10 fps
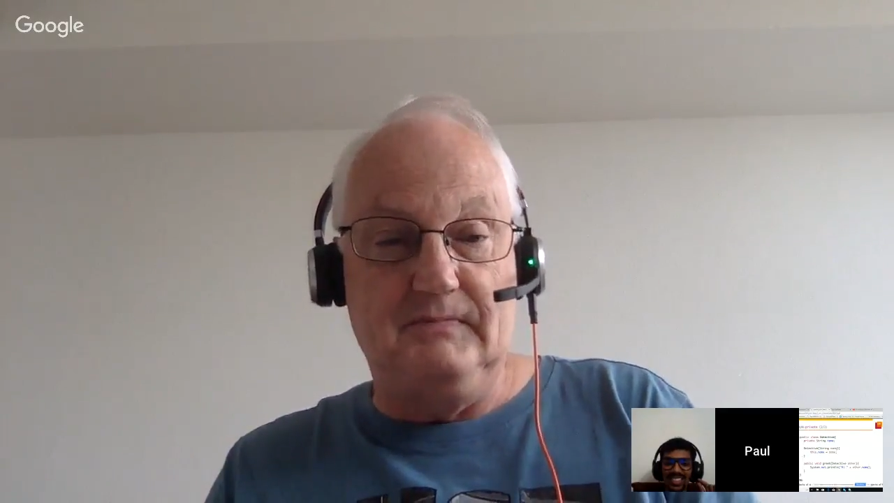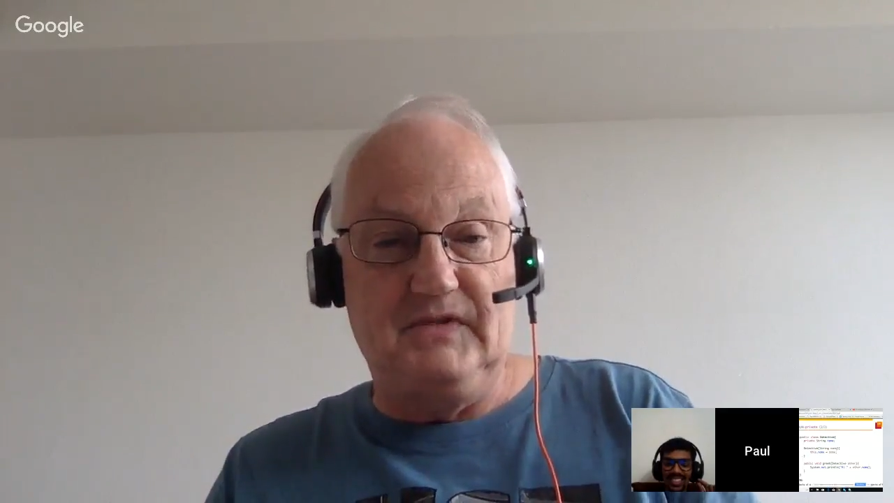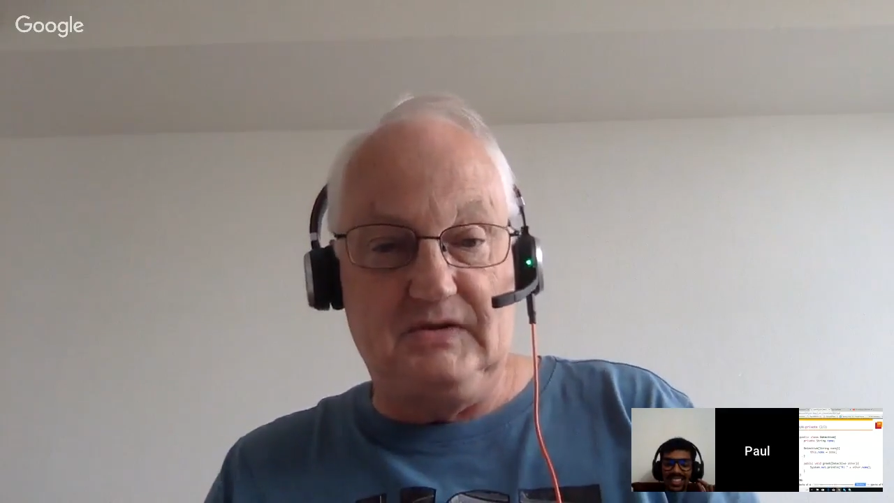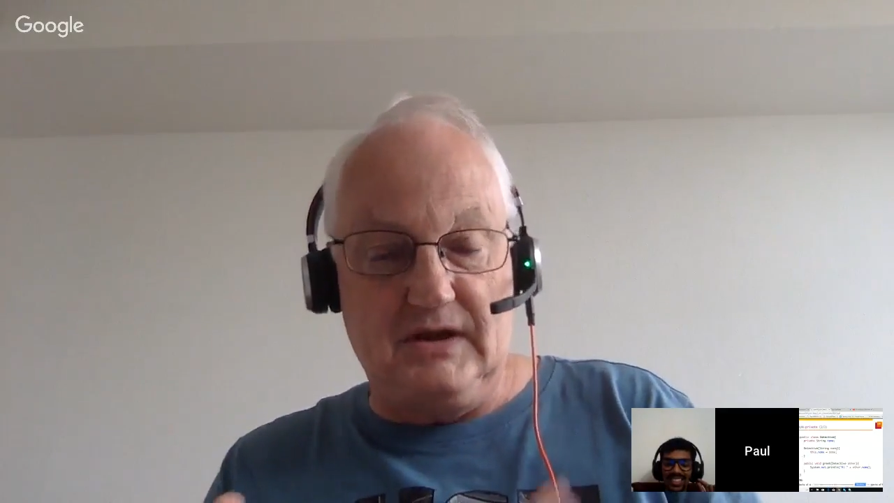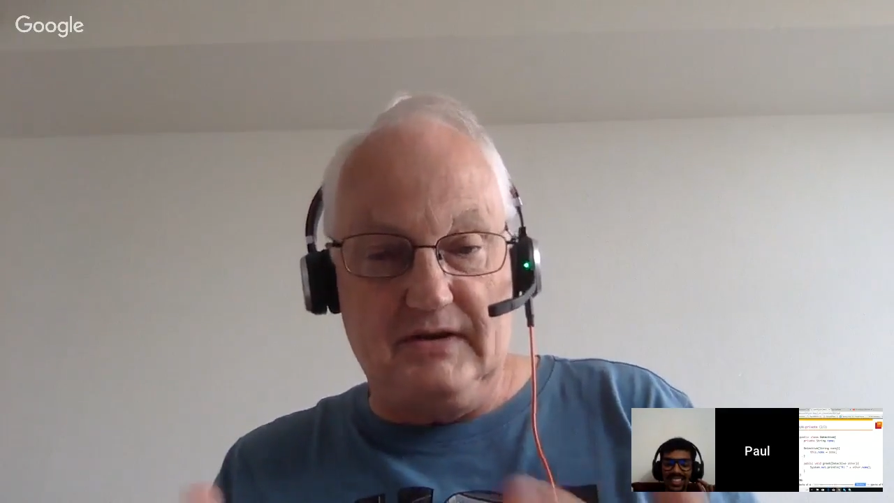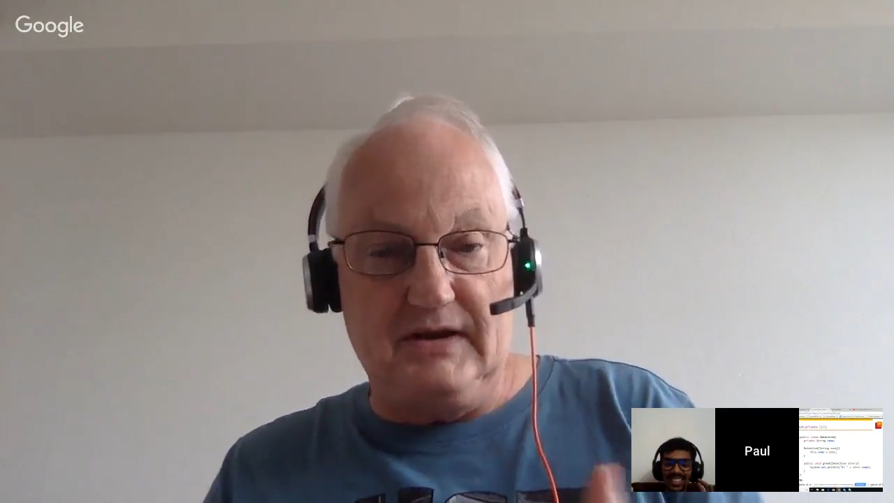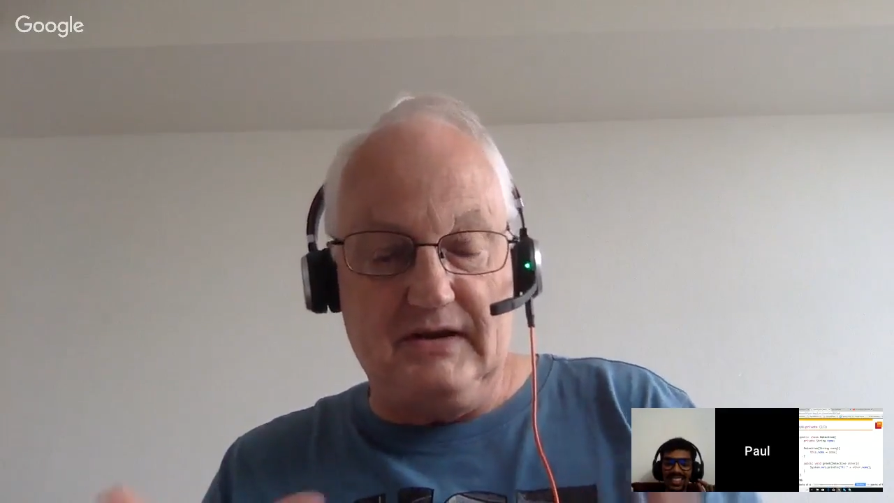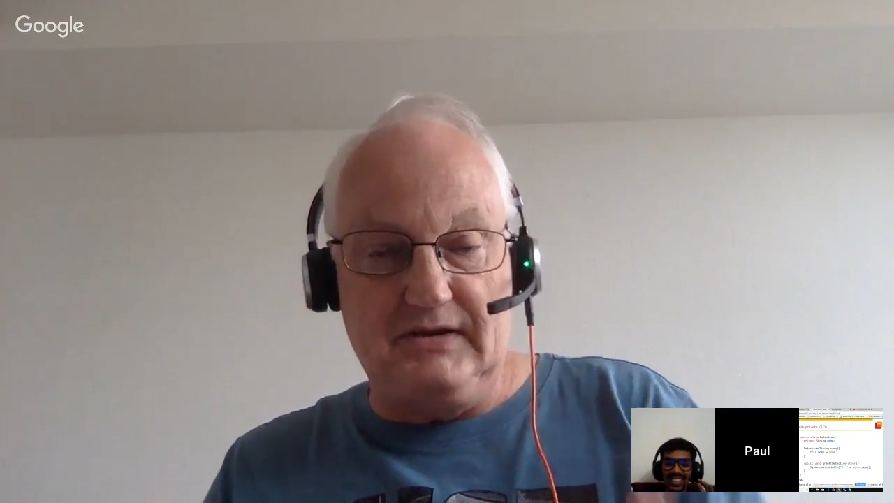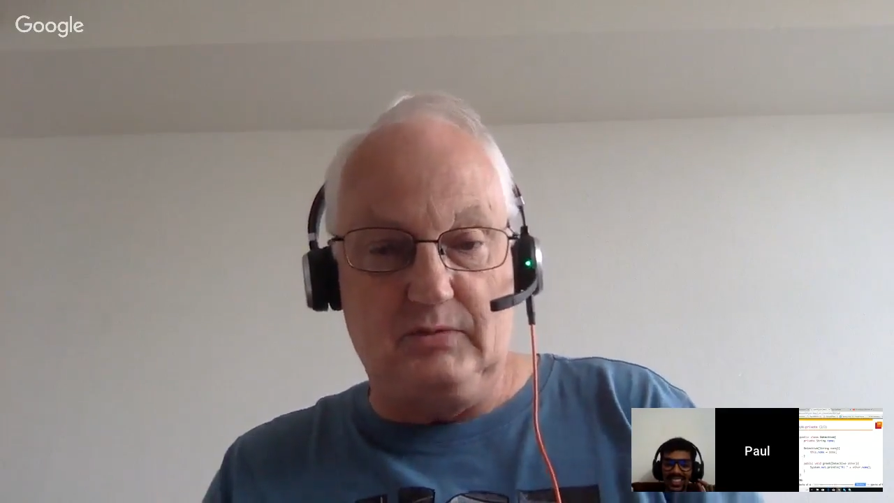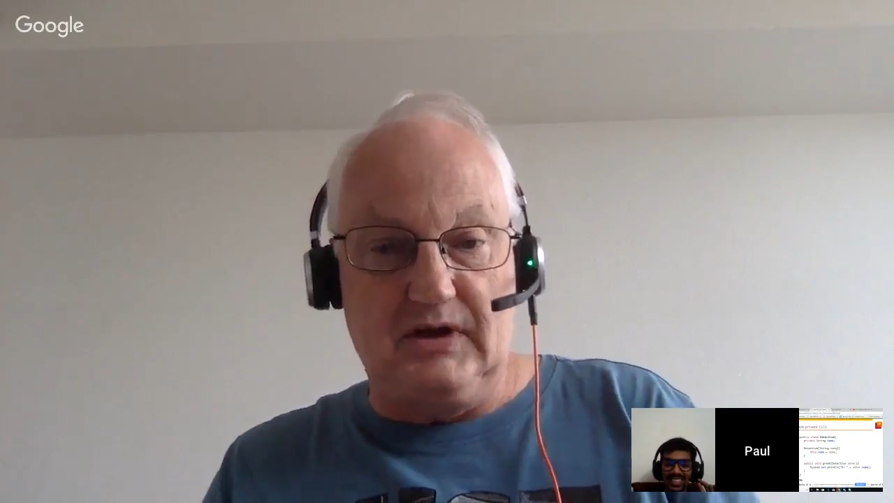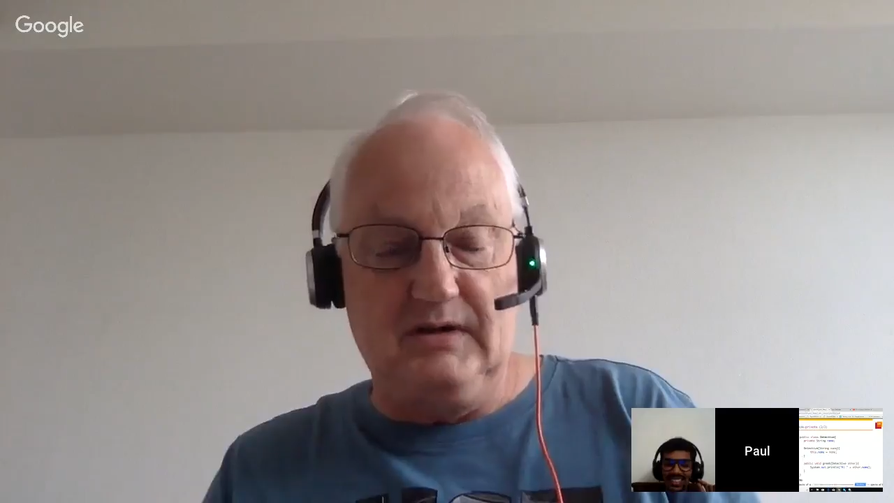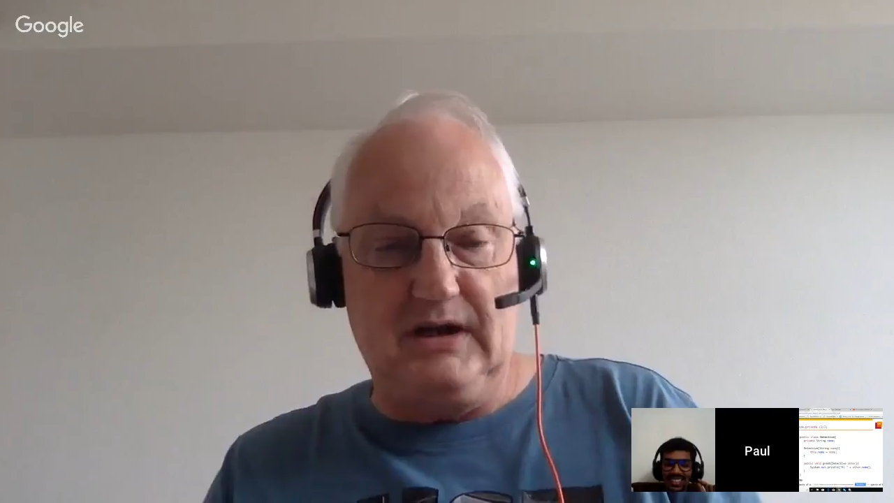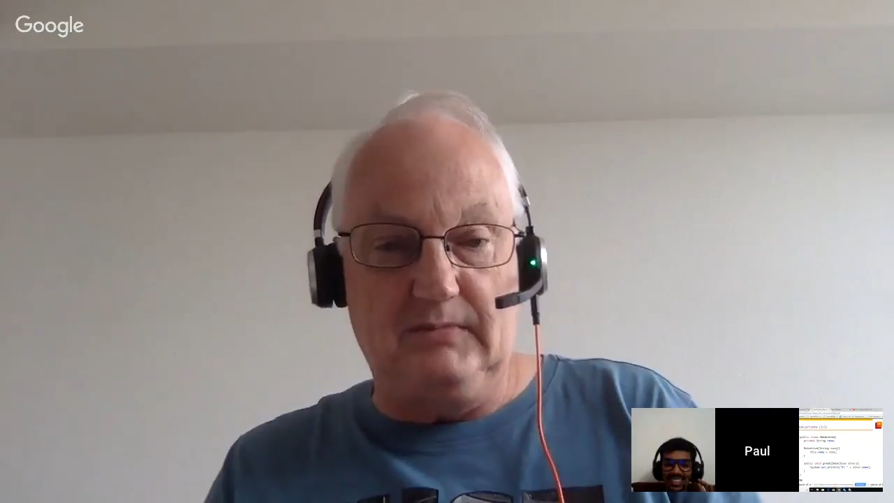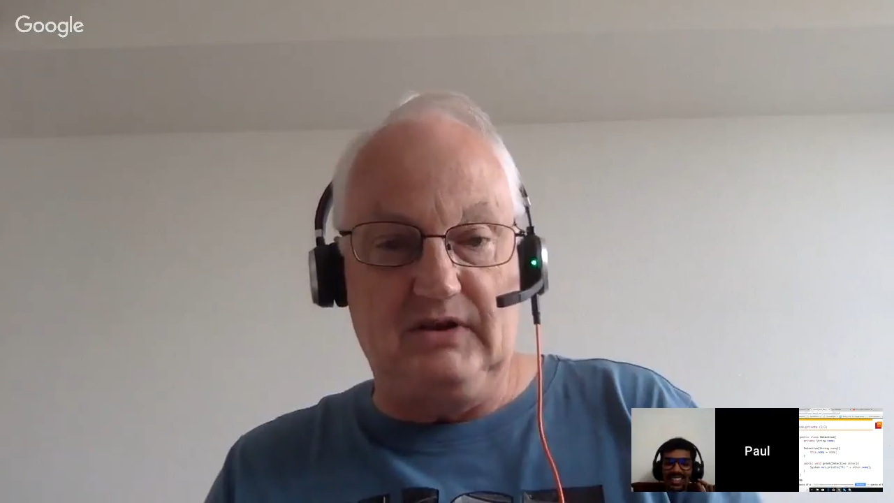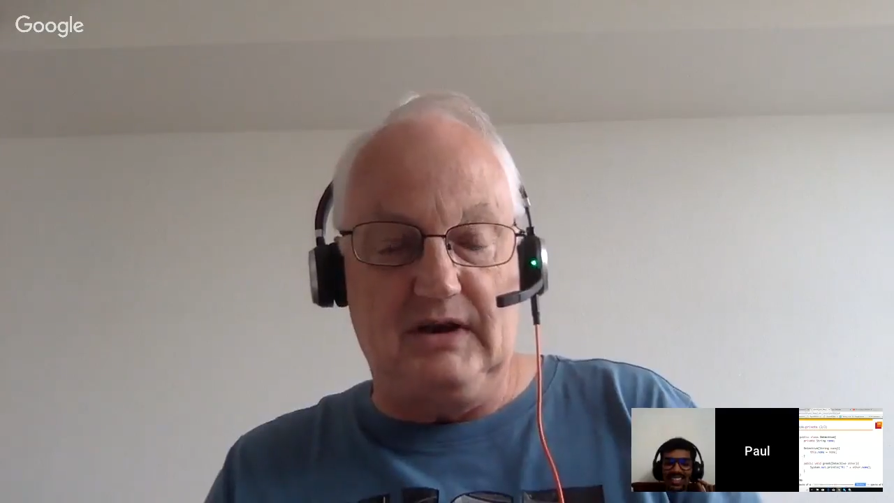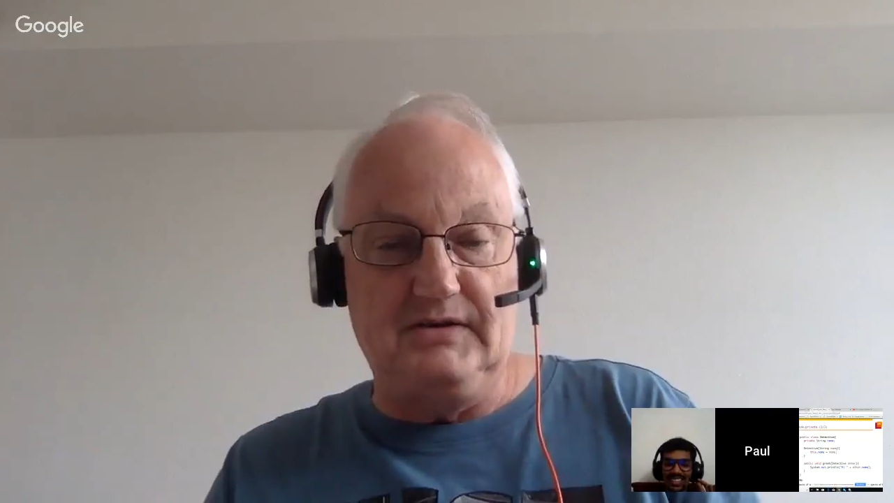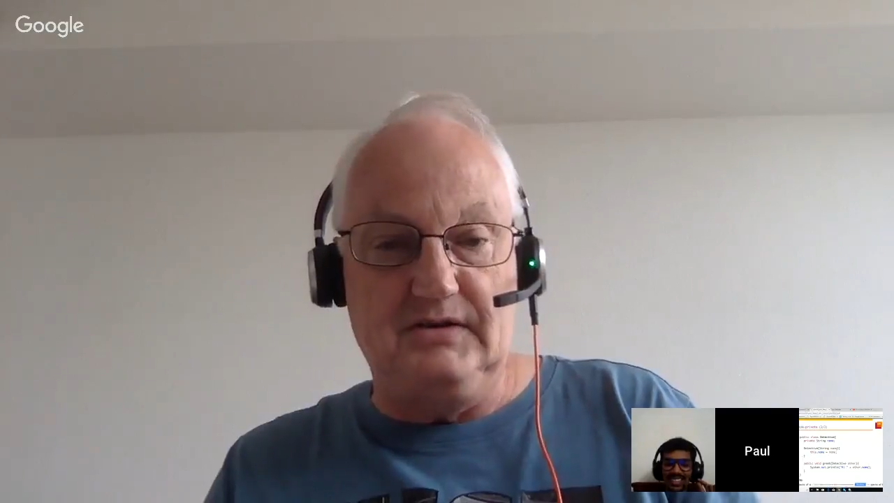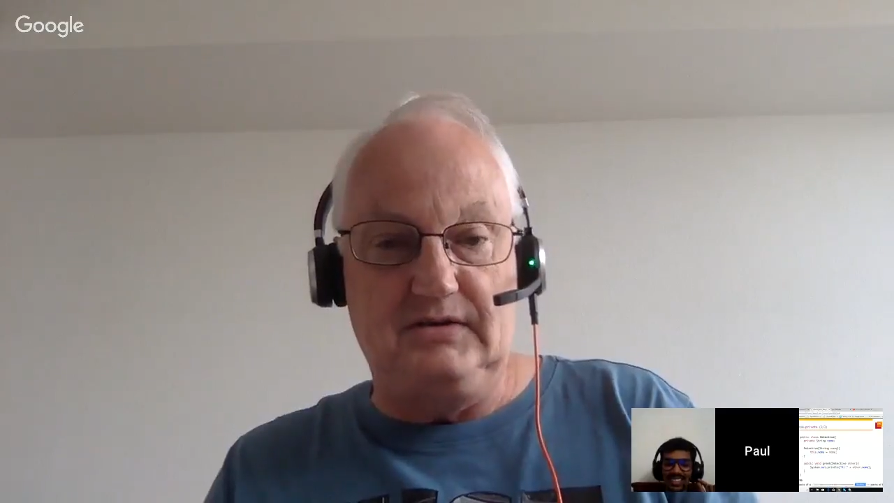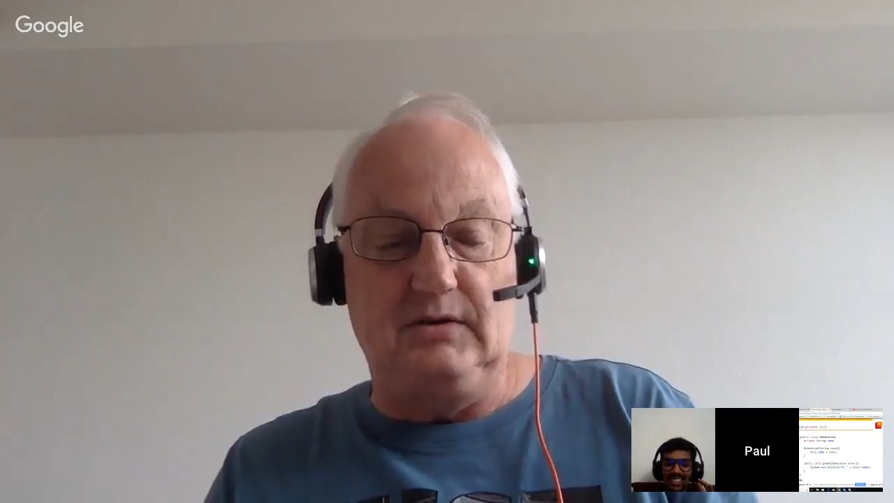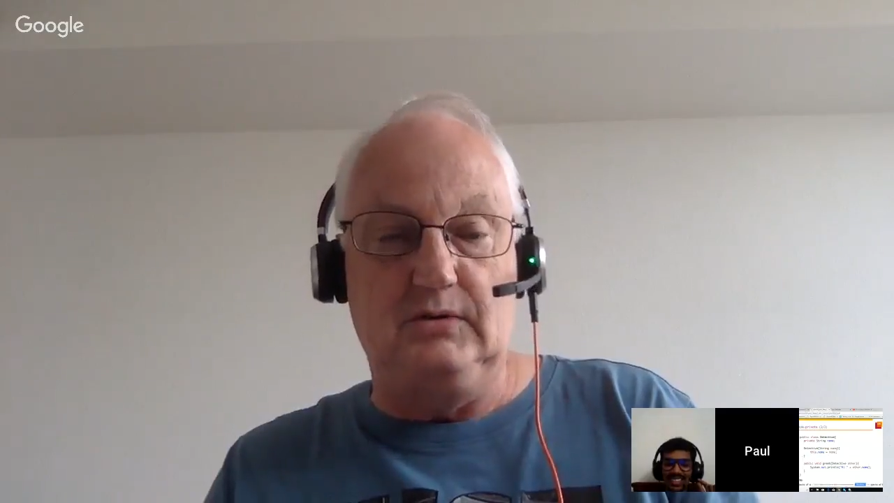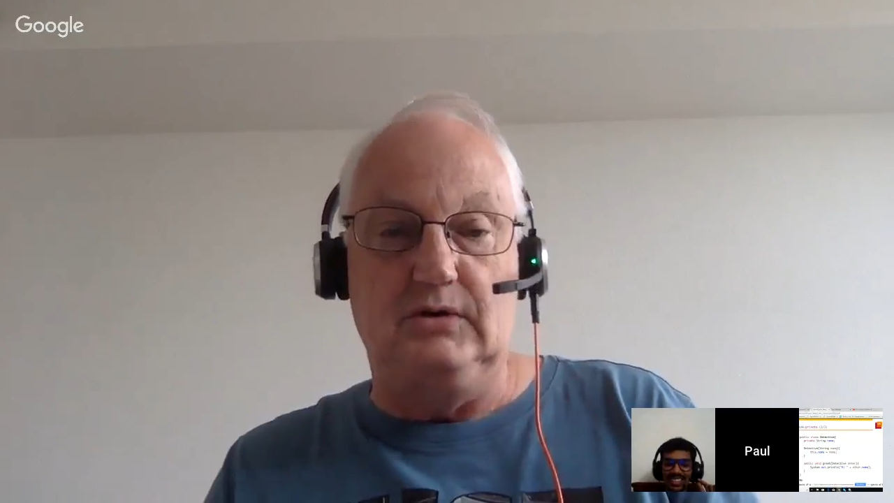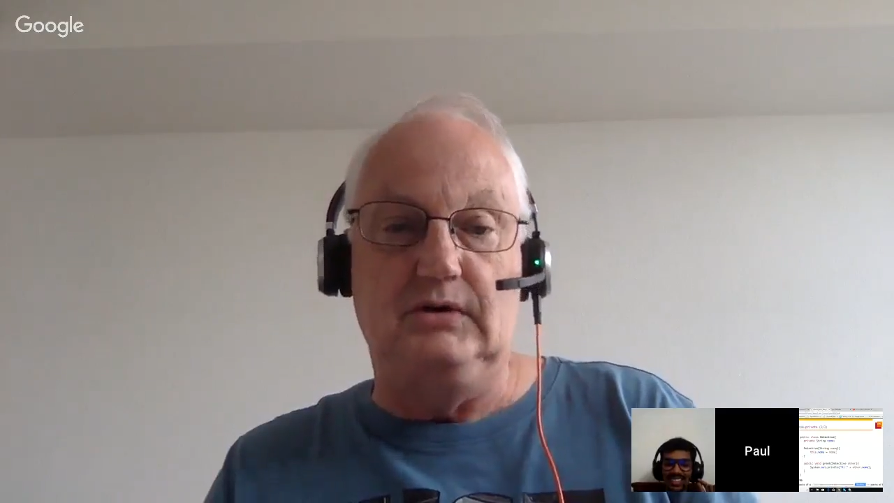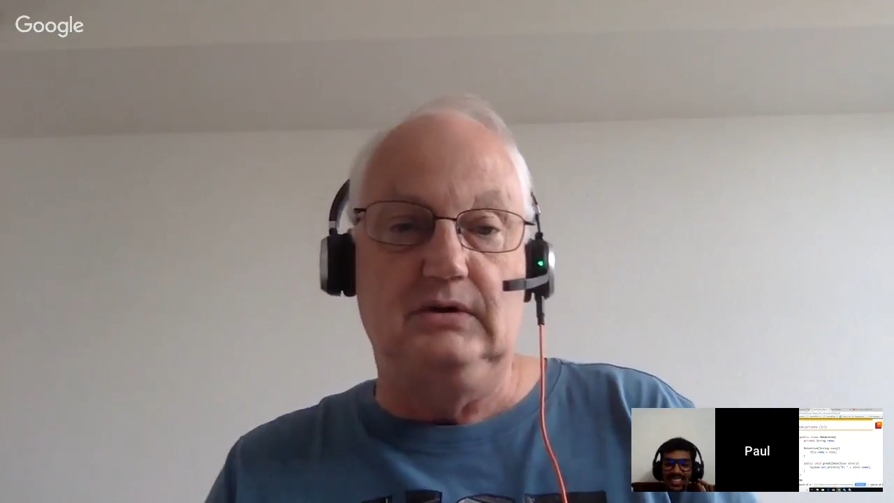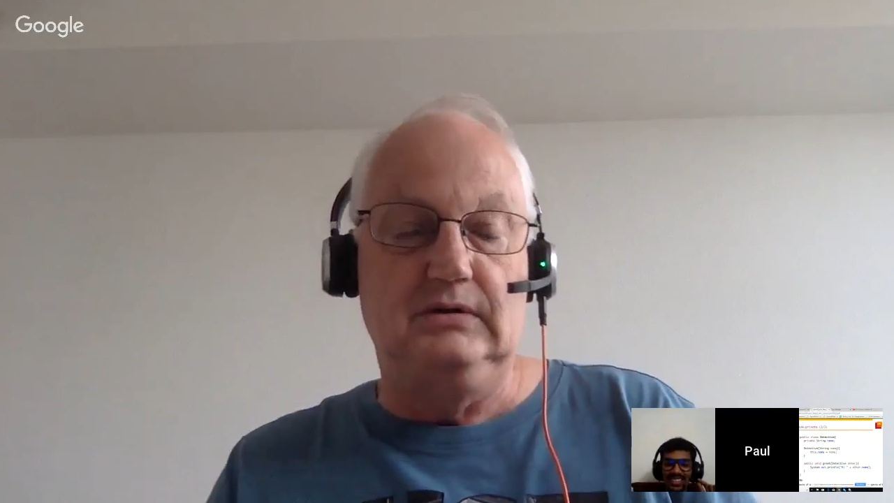So that's why encapsulation is so good.